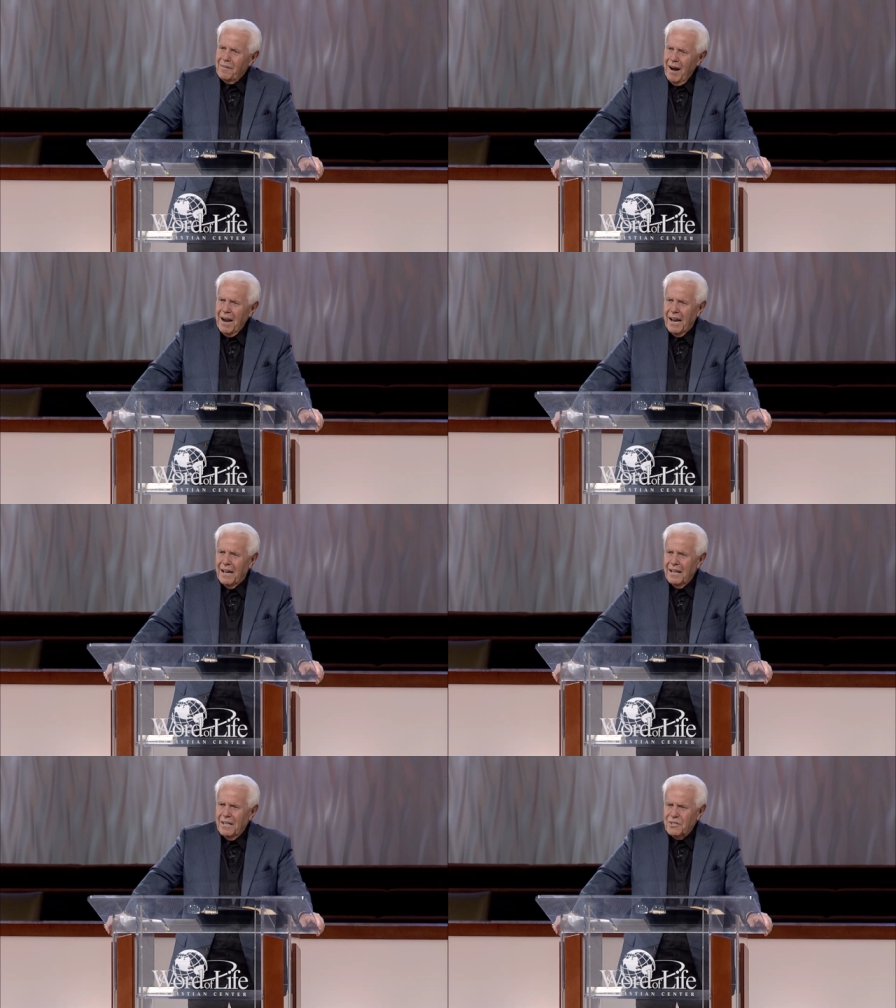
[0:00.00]
Why?
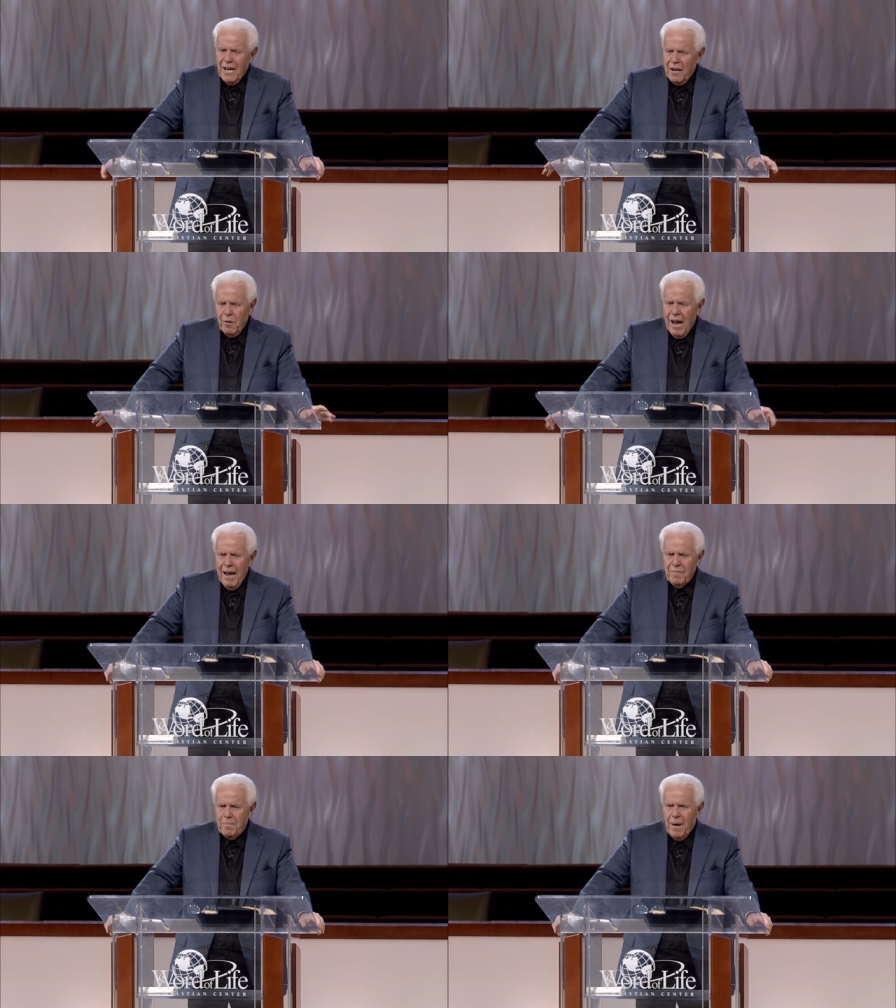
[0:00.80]
See, I don't
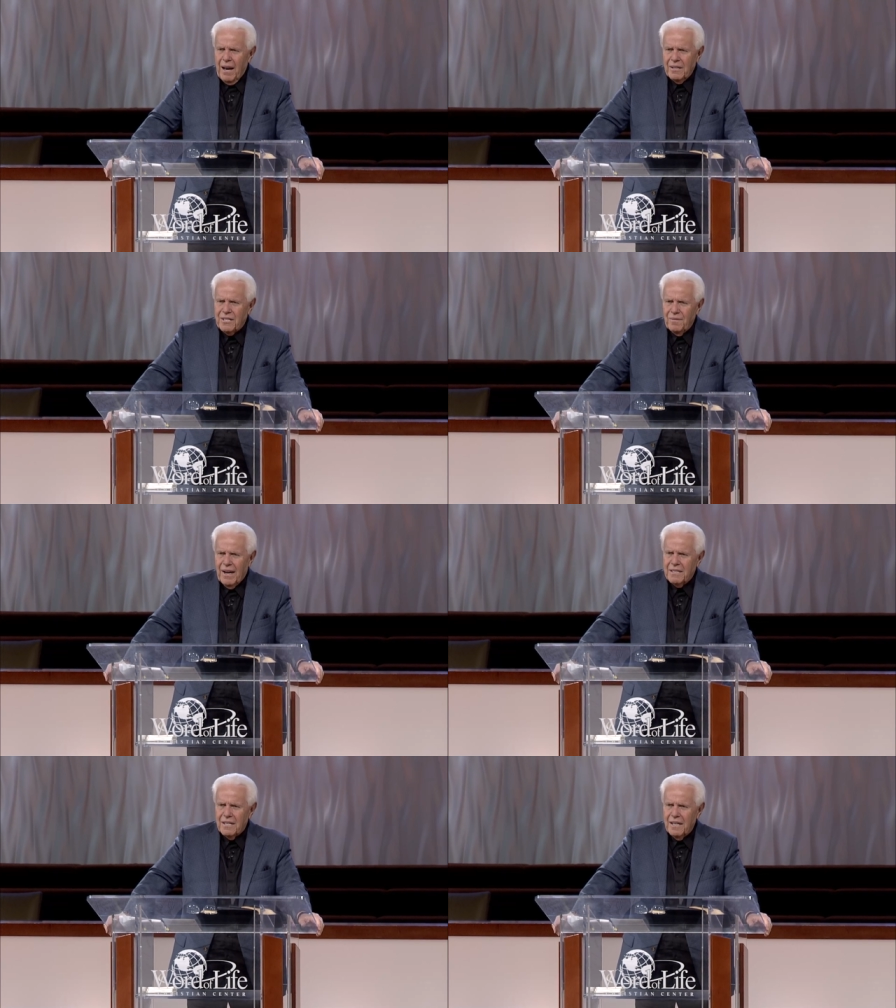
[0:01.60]
have the policy of
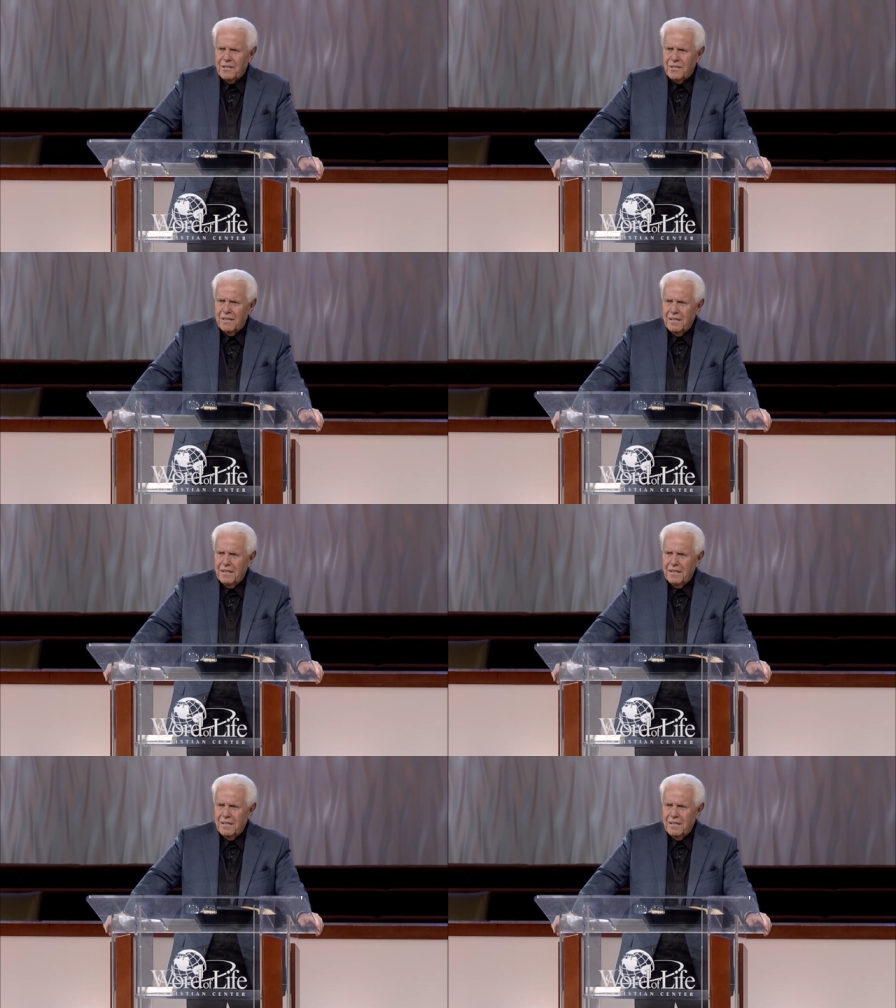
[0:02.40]
isolation.